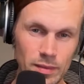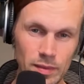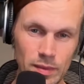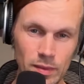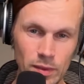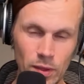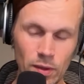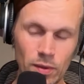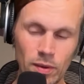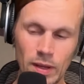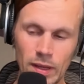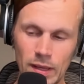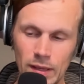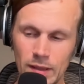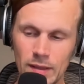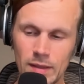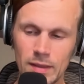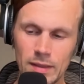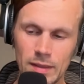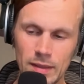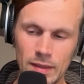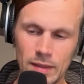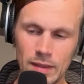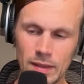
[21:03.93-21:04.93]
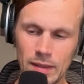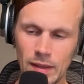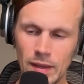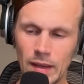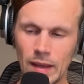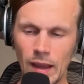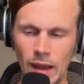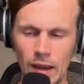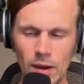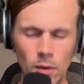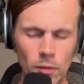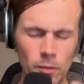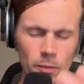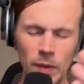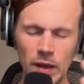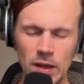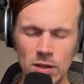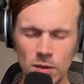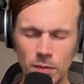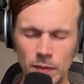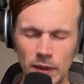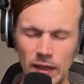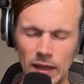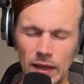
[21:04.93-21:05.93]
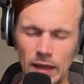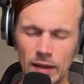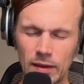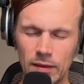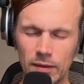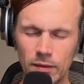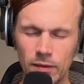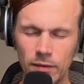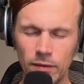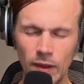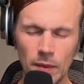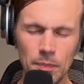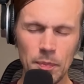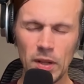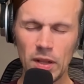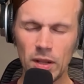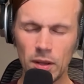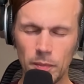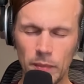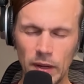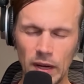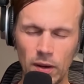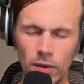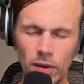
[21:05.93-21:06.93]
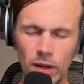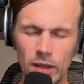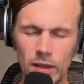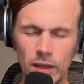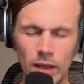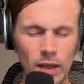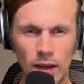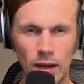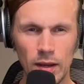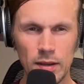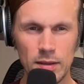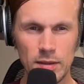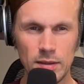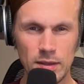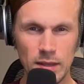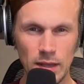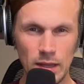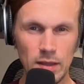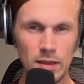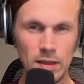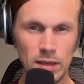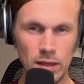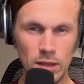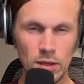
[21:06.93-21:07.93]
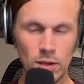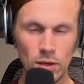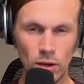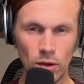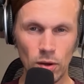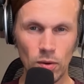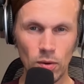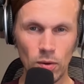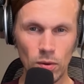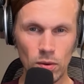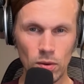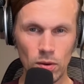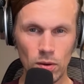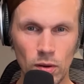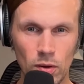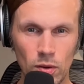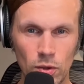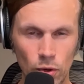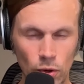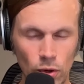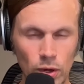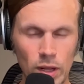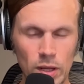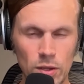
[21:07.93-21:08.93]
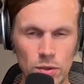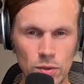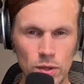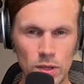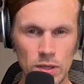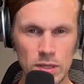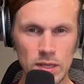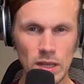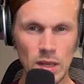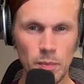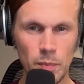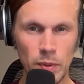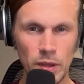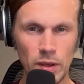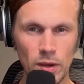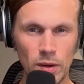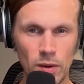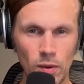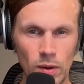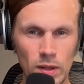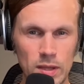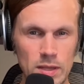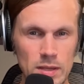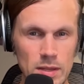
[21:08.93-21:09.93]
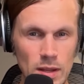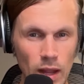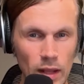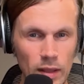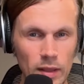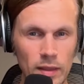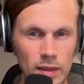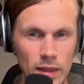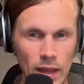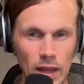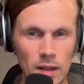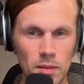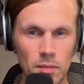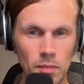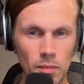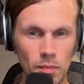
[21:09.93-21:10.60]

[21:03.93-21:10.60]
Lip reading: I don't mean to be flippant about it. A CTO turning to a CPO, it's not that